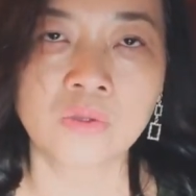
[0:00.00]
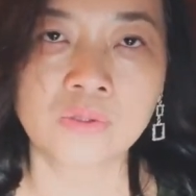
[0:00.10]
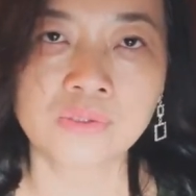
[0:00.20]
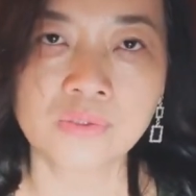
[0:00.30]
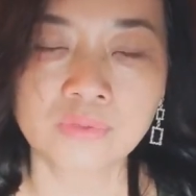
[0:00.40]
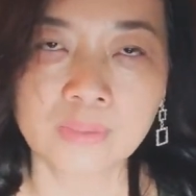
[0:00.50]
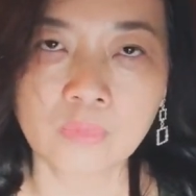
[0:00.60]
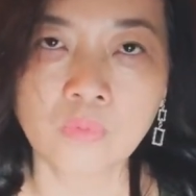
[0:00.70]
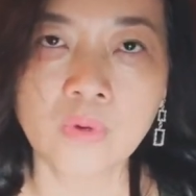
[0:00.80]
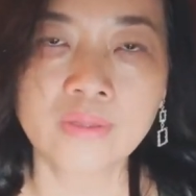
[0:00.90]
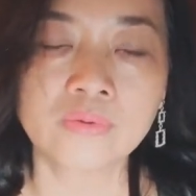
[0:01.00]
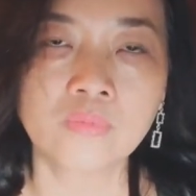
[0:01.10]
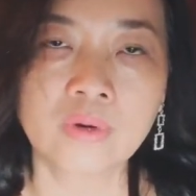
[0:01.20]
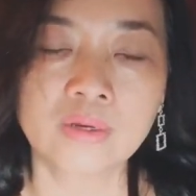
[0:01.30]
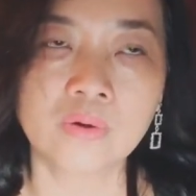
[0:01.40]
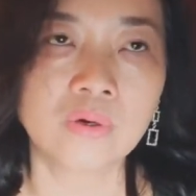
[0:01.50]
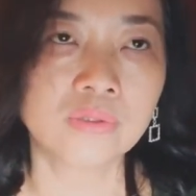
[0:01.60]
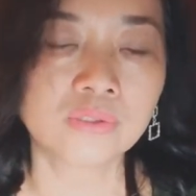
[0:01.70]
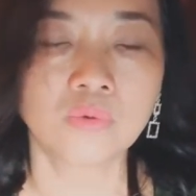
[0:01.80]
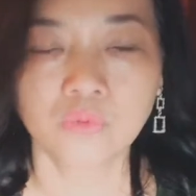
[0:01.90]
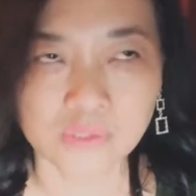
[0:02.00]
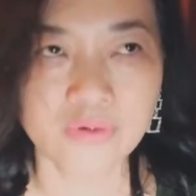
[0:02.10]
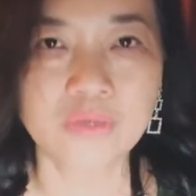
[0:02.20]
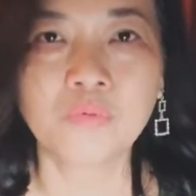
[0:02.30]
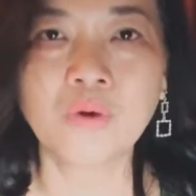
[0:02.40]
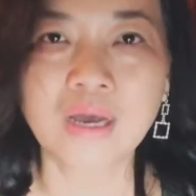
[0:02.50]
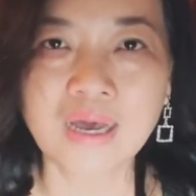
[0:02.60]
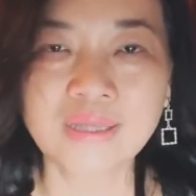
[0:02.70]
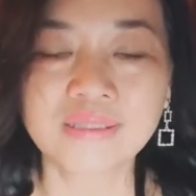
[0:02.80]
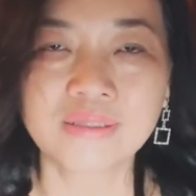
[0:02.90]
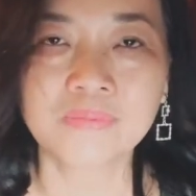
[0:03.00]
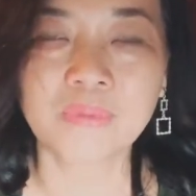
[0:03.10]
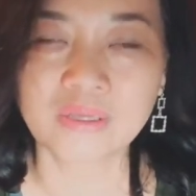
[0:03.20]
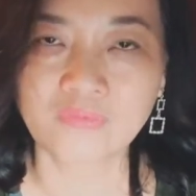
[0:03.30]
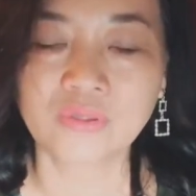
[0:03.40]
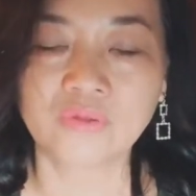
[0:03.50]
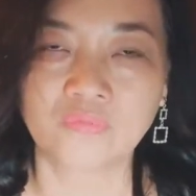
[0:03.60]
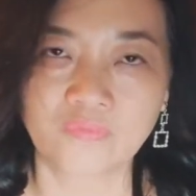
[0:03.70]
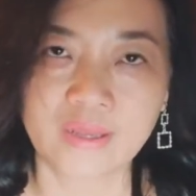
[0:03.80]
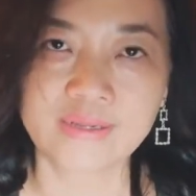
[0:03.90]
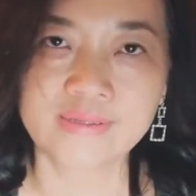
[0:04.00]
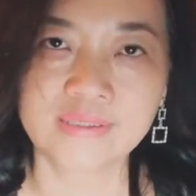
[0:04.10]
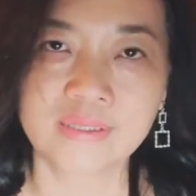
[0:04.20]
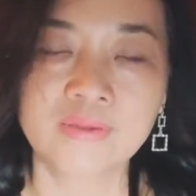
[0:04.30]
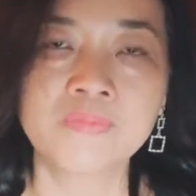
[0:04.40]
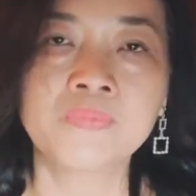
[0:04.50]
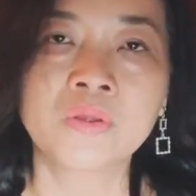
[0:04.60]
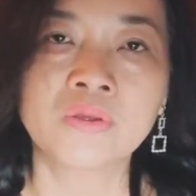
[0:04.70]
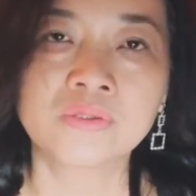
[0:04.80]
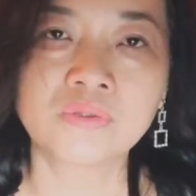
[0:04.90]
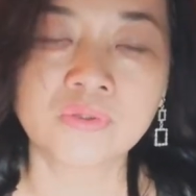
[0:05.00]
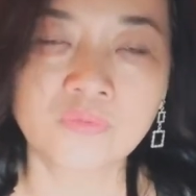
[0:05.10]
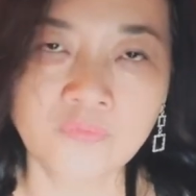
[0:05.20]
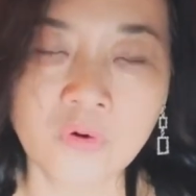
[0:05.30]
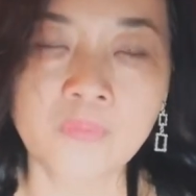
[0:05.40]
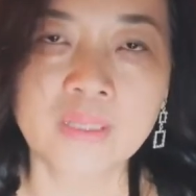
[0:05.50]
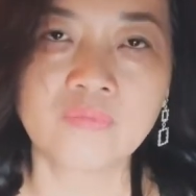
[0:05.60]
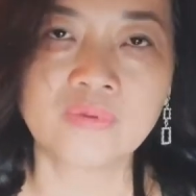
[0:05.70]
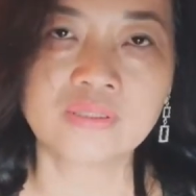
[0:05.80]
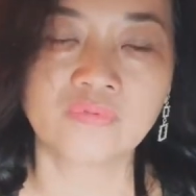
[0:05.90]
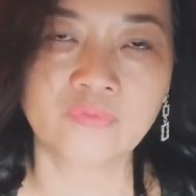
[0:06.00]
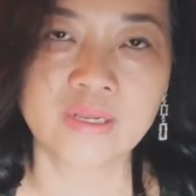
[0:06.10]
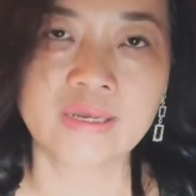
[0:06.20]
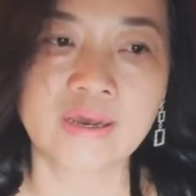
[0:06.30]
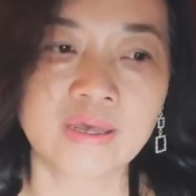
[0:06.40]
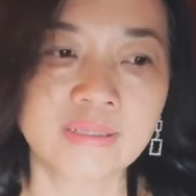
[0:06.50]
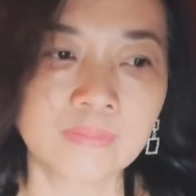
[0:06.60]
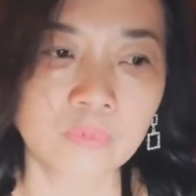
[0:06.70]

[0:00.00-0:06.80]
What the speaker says: So number one, what are the benefits of failures? So four benefits of failure are: number